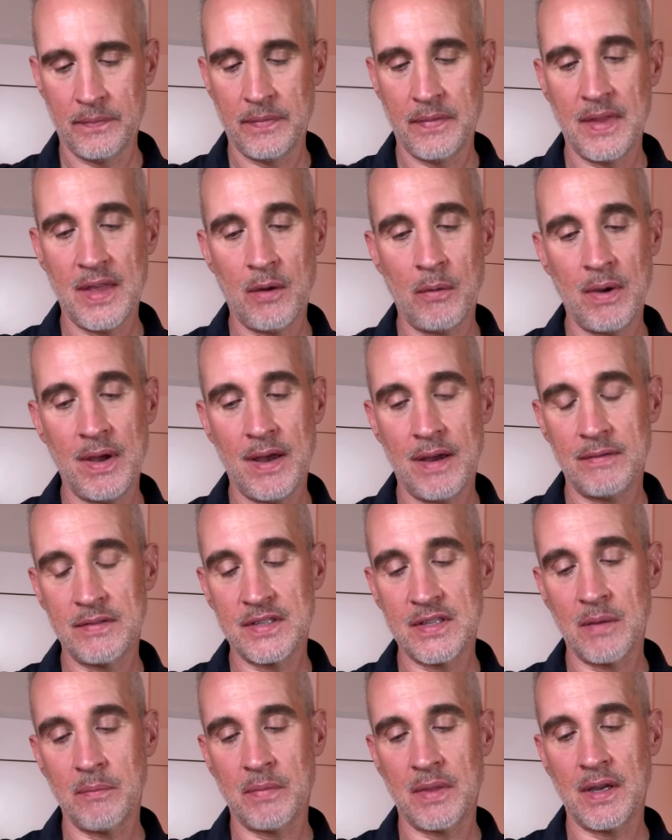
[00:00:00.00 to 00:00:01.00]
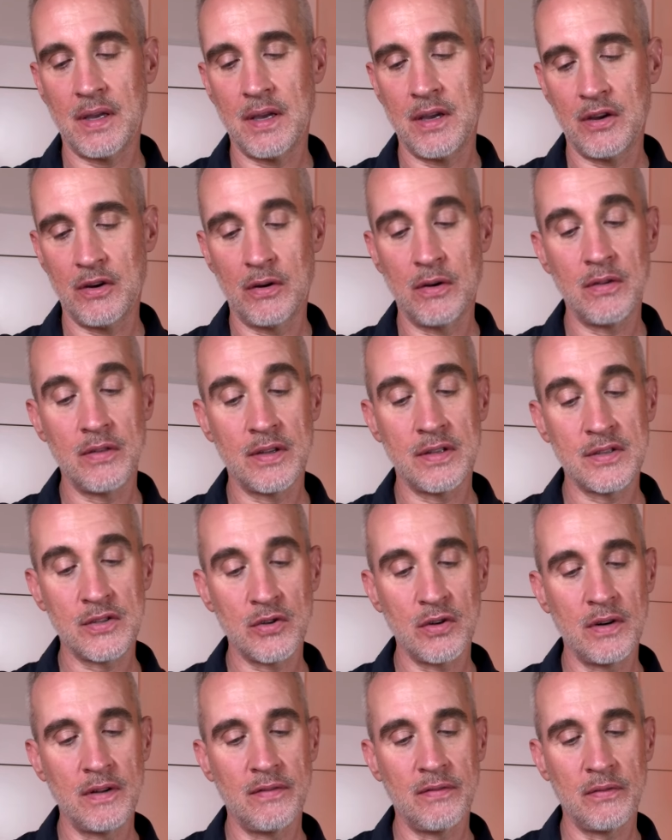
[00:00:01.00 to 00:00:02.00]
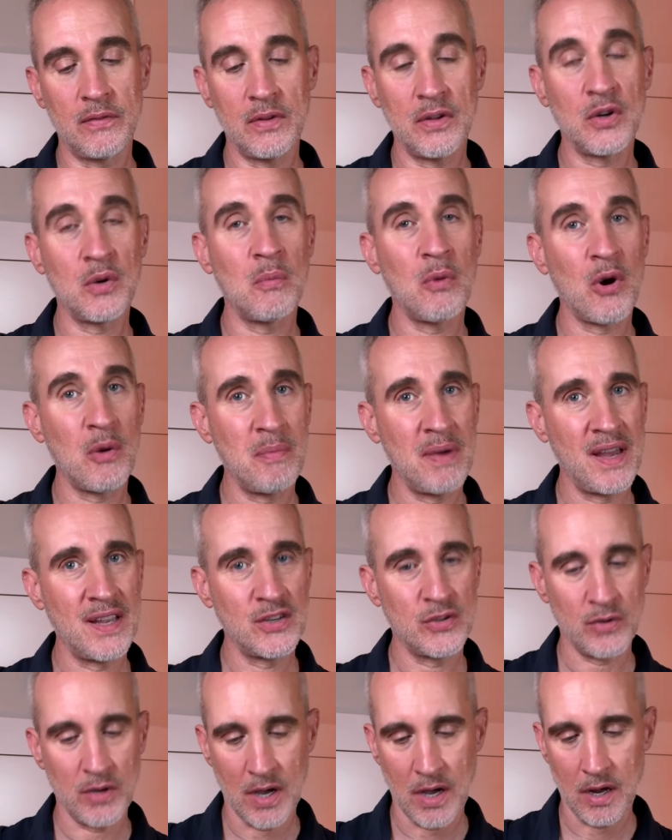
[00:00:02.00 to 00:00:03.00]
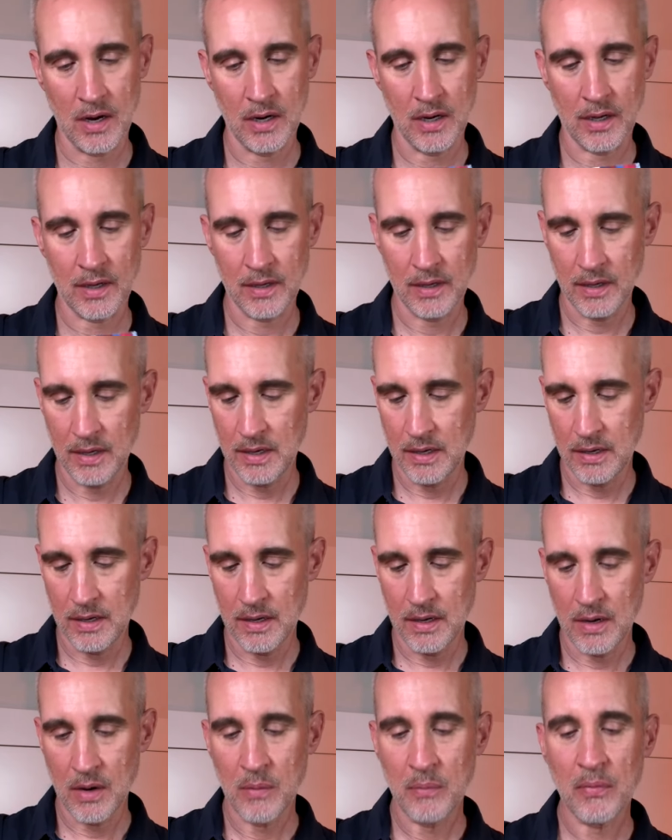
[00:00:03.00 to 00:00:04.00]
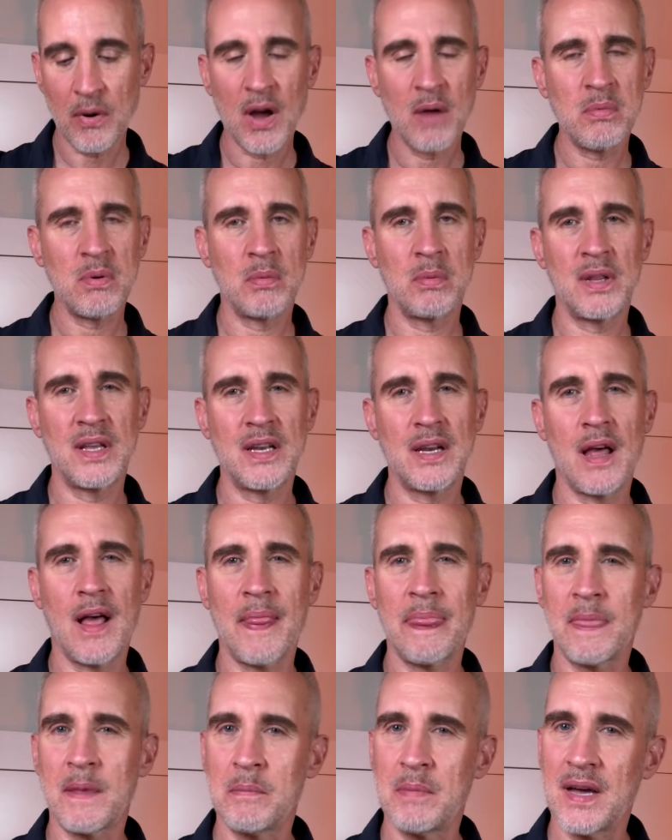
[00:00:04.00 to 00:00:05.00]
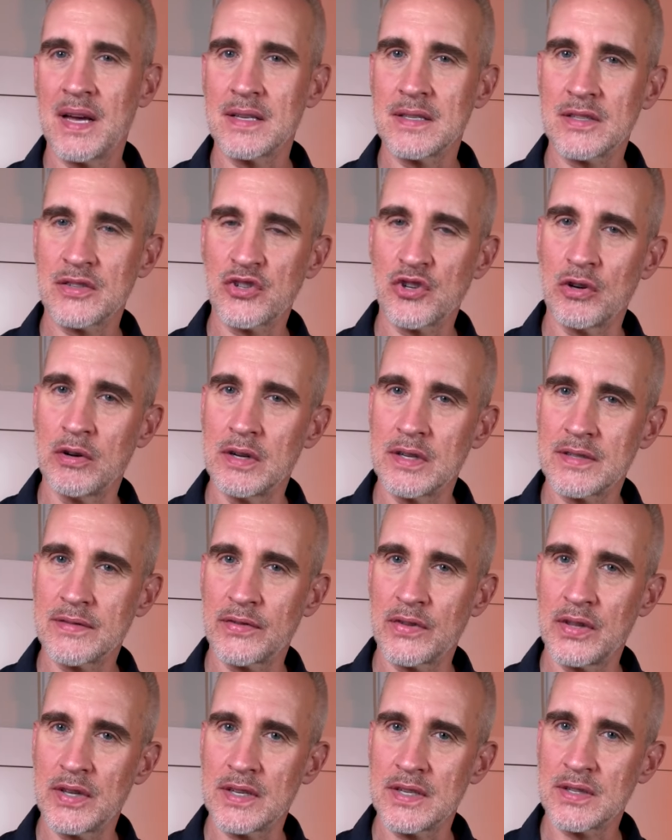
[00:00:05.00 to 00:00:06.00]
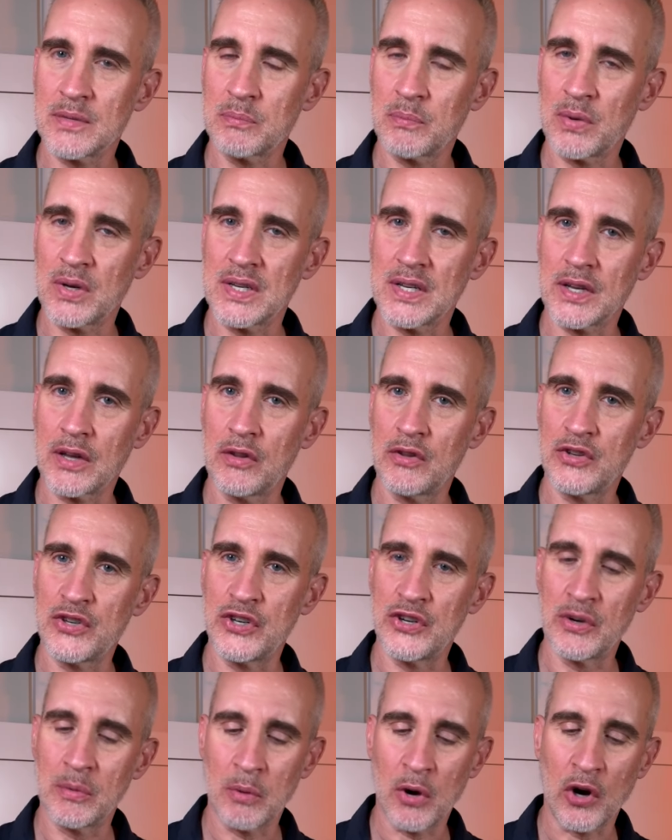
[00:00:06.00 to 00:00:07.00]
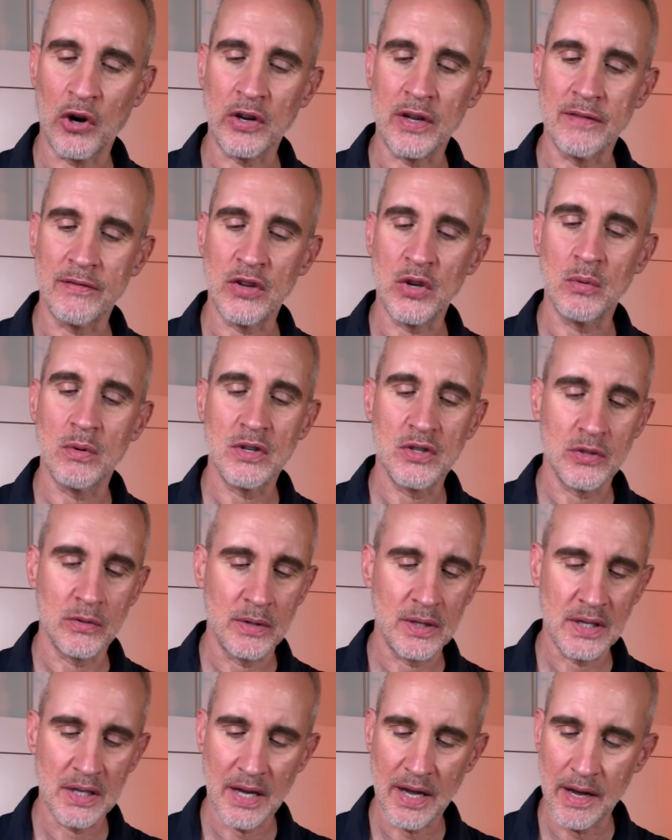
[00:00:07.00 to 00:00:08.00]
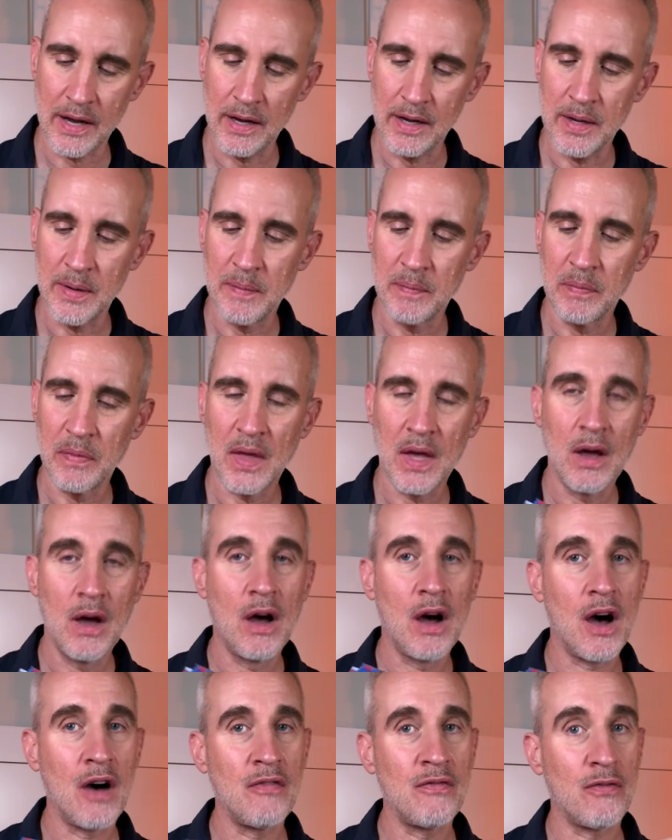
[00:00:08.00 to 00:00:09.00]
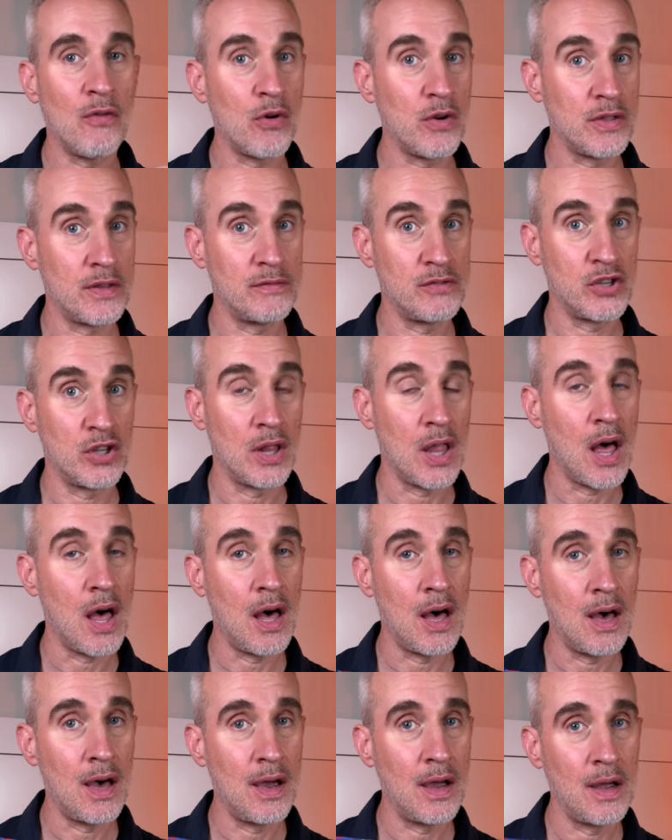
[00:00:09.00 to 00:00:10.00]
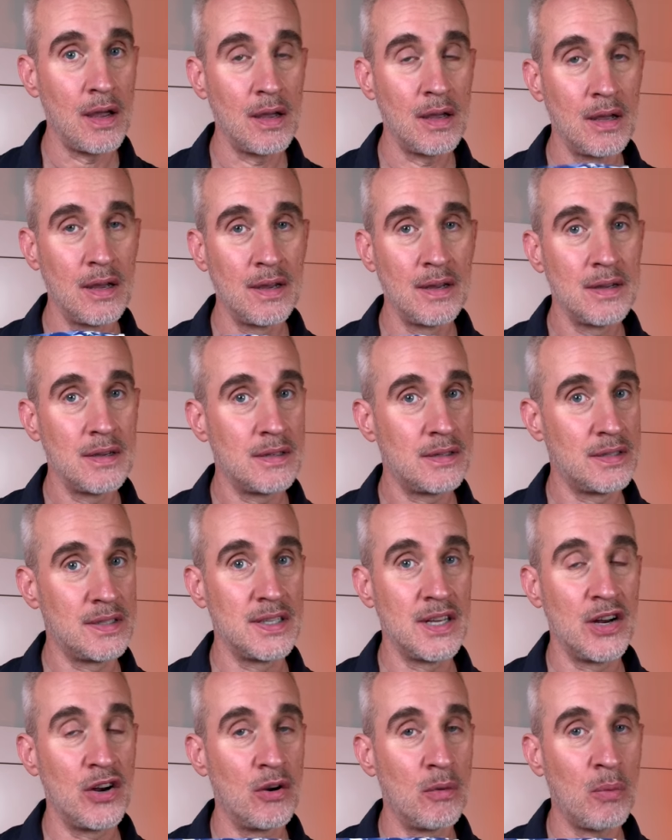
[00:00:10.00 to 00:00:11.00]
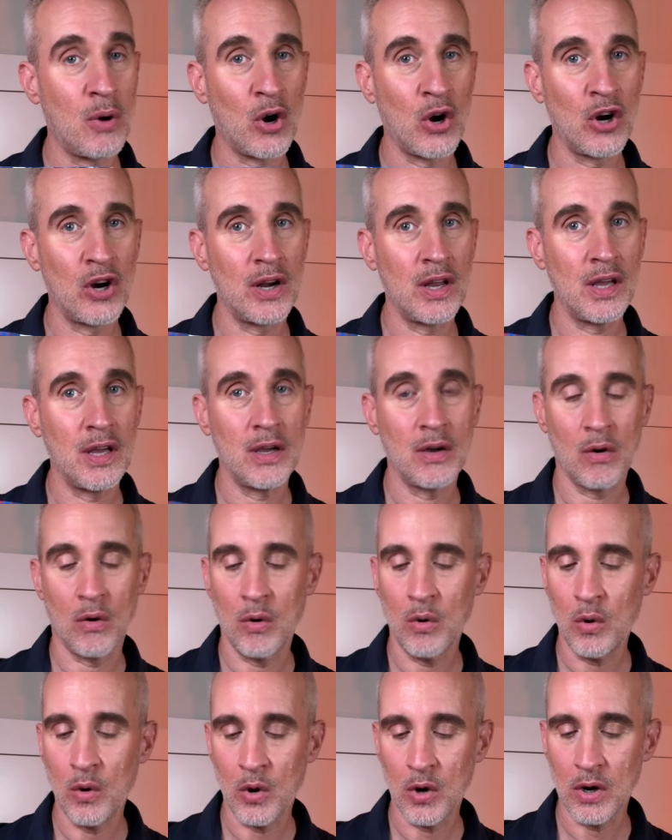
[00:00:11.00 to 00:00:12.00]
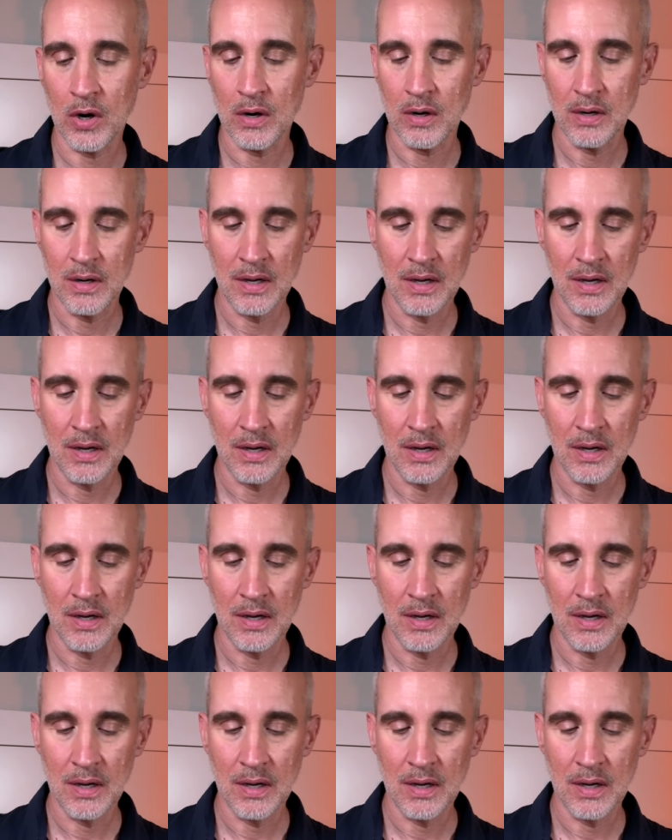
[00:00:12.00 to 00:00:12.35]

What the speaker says: Now we have something here that's sort of a little more patriotic. Probably not the best choice for this particular dinner party. If you were doing a 4th of July dinner party or